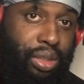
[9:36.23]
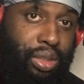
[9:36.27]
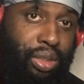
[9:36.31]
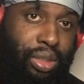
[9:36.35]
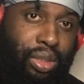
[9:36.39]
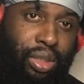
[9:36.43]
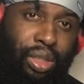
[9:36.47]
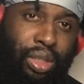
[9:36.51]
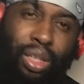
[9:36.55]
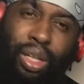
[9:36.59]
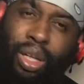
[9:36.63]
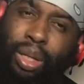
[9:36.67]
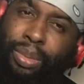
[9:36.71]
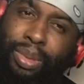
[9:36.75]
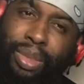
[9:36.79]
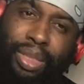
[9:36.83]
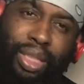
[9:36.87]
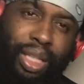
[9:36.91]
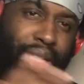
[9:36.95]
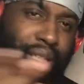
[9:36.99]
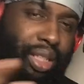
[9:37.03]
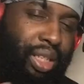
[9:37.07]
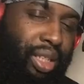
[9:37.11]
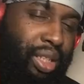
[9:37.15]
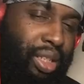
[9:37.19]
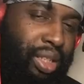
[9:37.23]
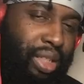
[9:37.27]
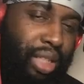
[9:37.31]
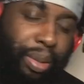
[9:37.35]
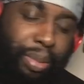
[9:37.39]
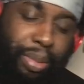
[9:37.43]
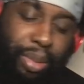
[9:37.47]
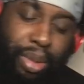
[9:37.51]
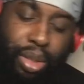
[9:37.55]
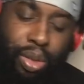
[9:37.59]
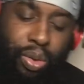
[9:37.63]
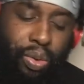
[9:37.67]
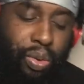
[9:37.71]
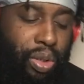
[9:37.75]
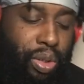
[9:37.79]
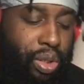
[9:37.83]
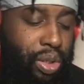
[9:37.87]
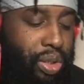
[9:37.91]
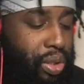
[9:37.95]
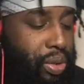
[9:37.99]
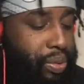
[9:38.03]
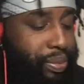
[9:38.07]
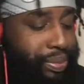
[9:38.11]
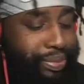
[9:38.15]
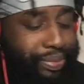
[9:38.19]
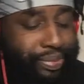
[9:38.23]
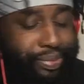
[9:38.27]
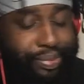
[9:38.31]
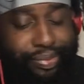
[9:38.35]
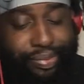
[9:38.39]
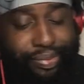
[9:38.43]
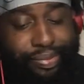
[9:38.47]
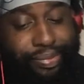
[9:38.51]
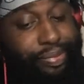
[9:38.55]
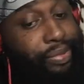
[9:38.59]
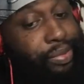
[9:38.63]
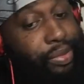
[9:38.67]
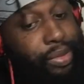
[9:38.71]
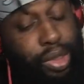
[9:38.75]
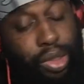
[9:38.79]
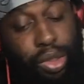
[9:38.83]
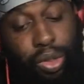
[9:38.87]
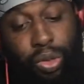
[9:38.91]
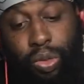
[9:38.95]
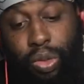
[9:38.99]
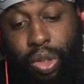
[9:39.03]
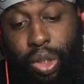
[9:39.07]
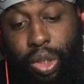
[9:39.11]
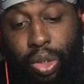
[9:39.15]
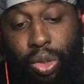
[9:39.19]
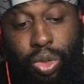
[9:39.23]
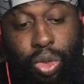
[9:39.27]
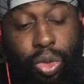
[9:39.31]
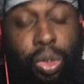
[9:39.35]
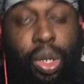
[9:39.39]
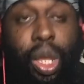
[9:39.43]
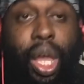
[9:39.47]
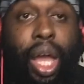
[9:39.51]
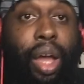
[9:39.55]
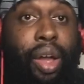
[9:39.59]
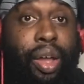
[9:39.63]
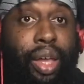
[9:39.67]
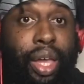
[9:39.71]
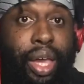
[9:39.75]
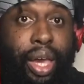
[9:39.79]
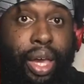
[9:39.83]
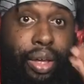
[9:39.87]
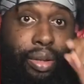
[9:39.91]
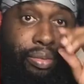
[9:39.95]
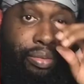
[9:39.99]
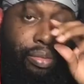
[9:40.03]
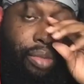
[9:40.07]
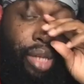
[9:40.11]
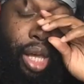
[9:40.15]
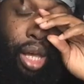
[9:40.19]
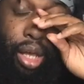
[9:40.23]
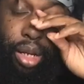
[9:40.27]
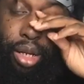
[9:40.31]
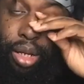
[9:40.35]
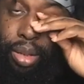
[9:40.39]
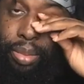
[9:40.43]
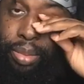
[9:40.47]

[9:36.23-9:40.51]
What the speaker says: you know what I'm saying? Didn't take me anywhere, so. Who knows? Who y'all got? Y'all let